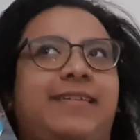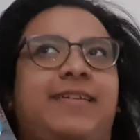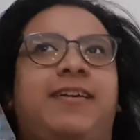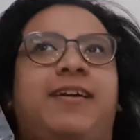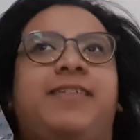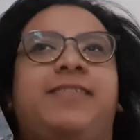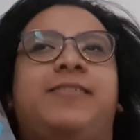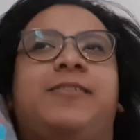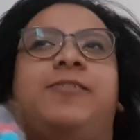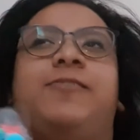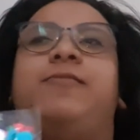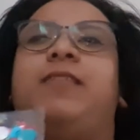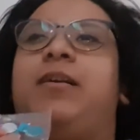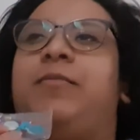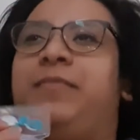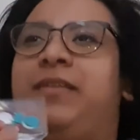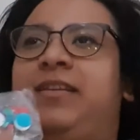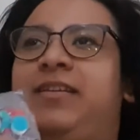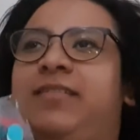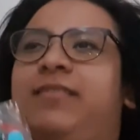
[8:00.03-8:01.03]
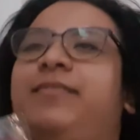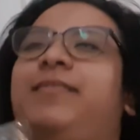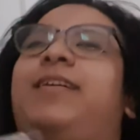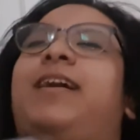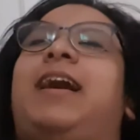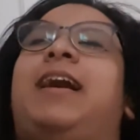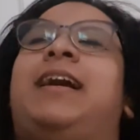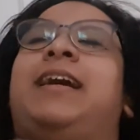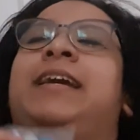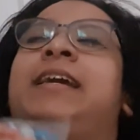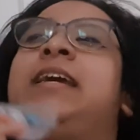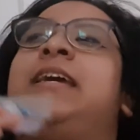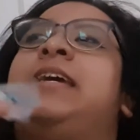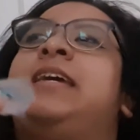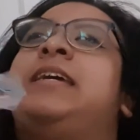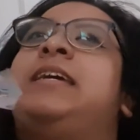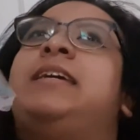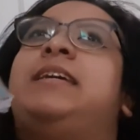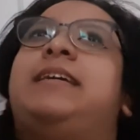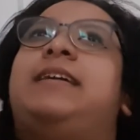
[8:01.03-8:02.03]
you guys know, I
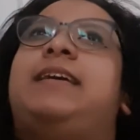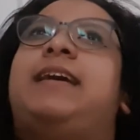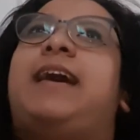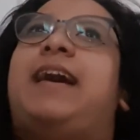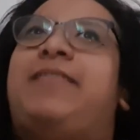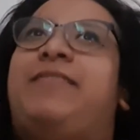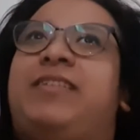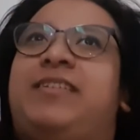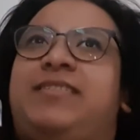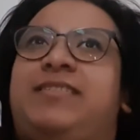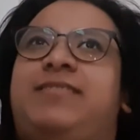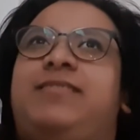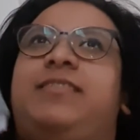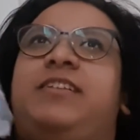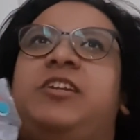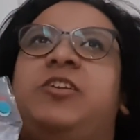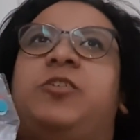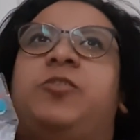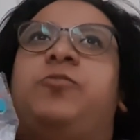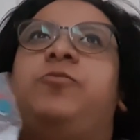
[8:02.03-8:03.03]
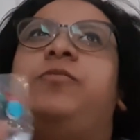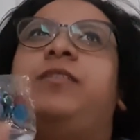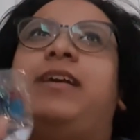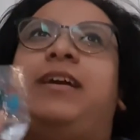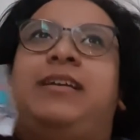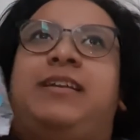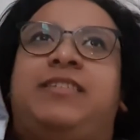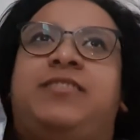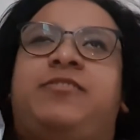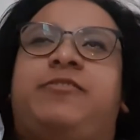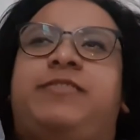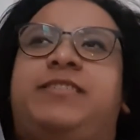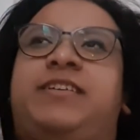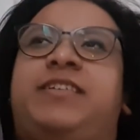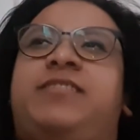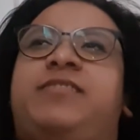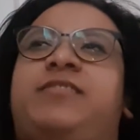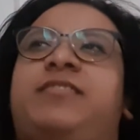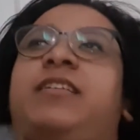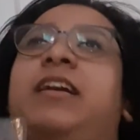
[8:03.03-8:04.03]
have a glitter
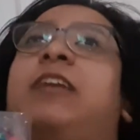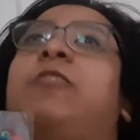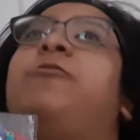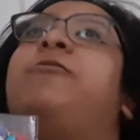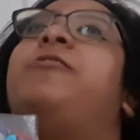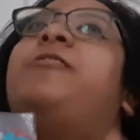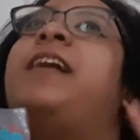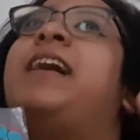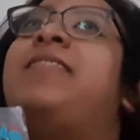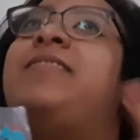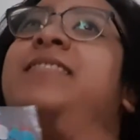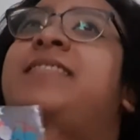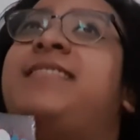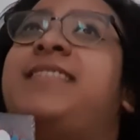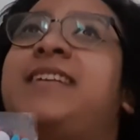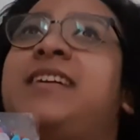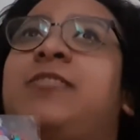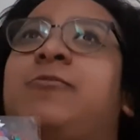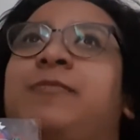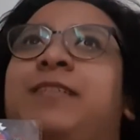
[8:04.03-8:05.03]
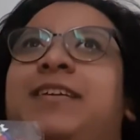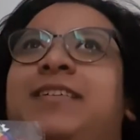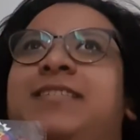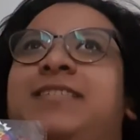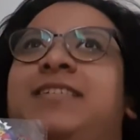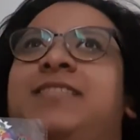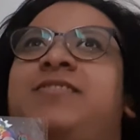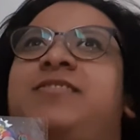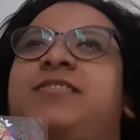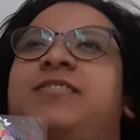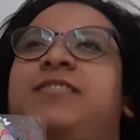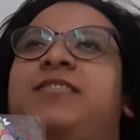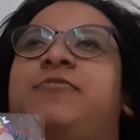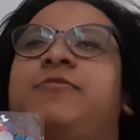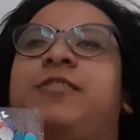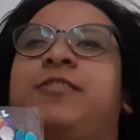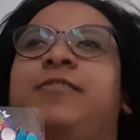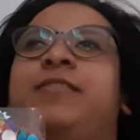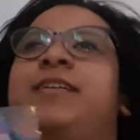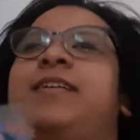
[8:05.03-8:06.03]
addiction. I also have a sequin addiction as
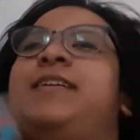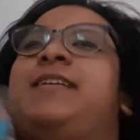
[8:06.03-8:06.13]
well.